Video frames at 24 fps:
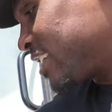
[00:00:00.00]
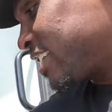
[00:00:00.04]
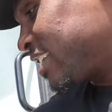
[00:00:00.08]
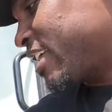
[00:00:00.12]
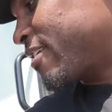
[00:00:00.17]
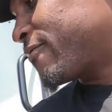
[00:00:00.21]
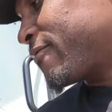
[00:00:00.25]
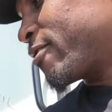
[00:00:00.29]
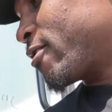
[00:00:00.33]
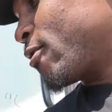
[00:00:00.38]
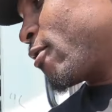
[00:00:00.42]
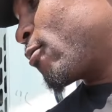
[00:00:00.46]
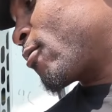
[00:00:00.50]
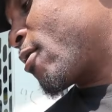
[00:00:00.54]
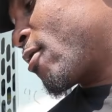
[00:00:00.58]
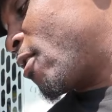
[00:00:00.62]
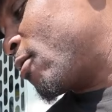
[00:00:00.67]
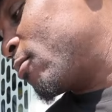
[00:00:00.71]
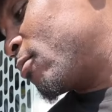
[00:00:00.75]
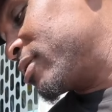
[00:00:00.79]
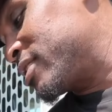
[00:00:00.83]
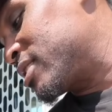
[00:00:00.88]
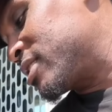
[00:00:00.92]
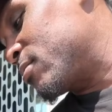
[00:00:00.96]
Never go
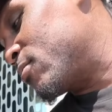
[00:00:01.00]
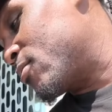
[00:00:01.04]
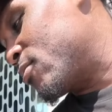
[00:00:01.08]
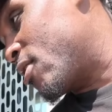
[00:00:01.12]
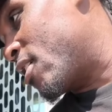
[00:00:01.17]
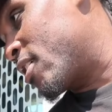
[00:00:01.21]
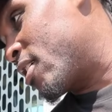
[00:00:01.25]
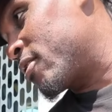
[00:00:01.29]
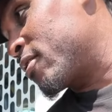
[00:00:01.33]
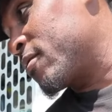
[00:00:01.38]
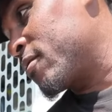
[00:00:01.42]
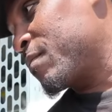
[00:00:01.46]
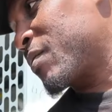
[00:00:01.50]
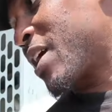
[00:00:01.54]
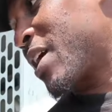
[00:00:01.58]
wrong with some water.